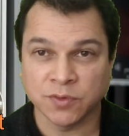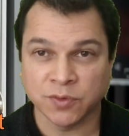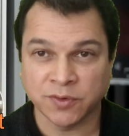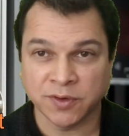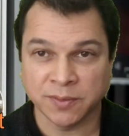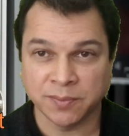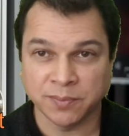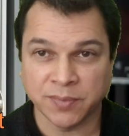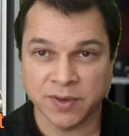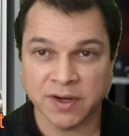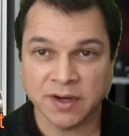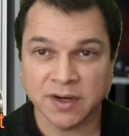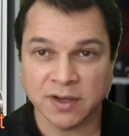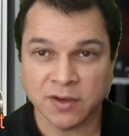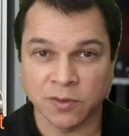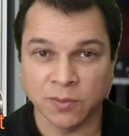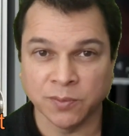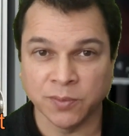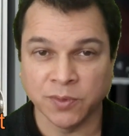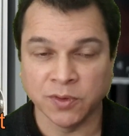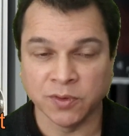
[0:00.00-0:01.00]
to repair
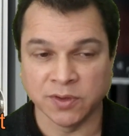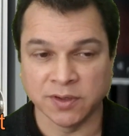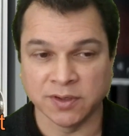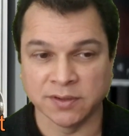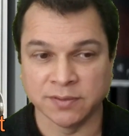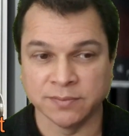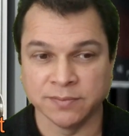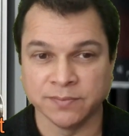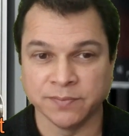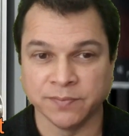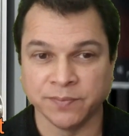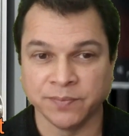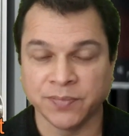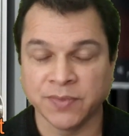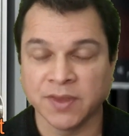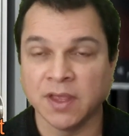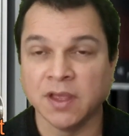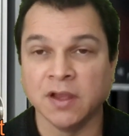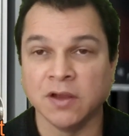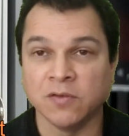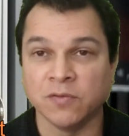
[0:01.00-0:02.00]
a computer.
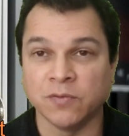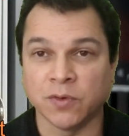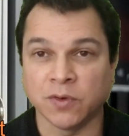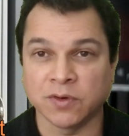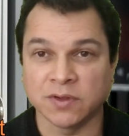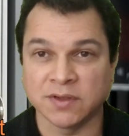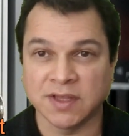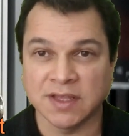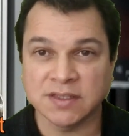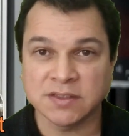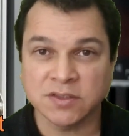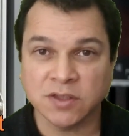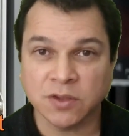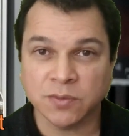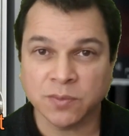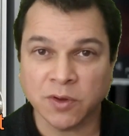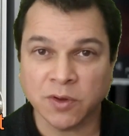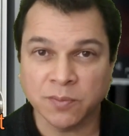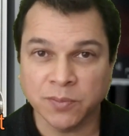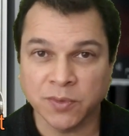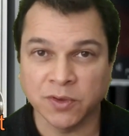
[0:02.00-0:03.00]
For
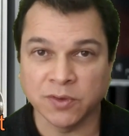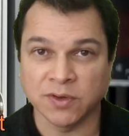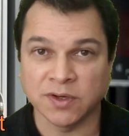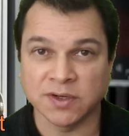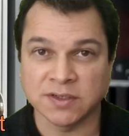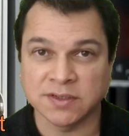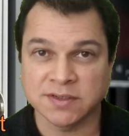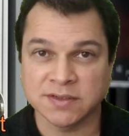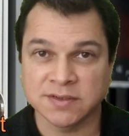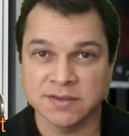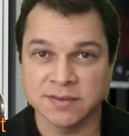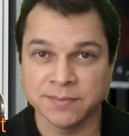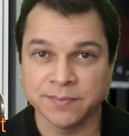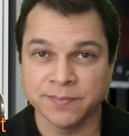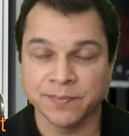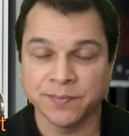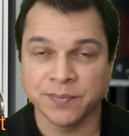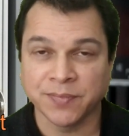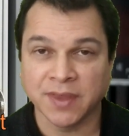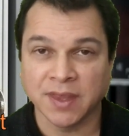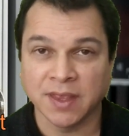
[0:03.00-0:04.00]
desktop computers,
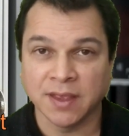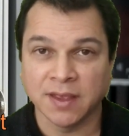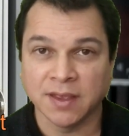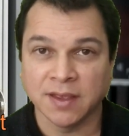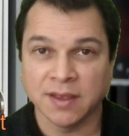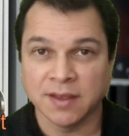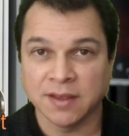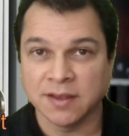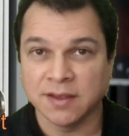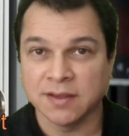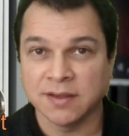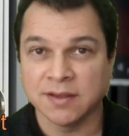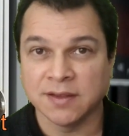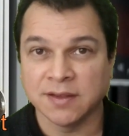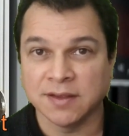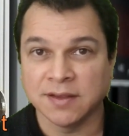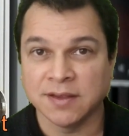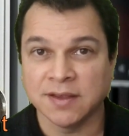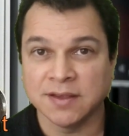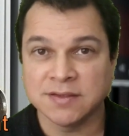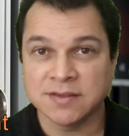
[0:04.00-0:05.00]

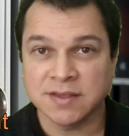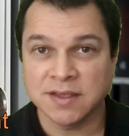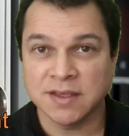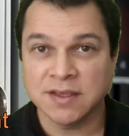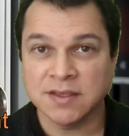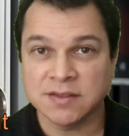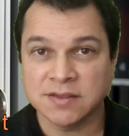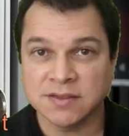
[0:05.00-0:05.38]
it's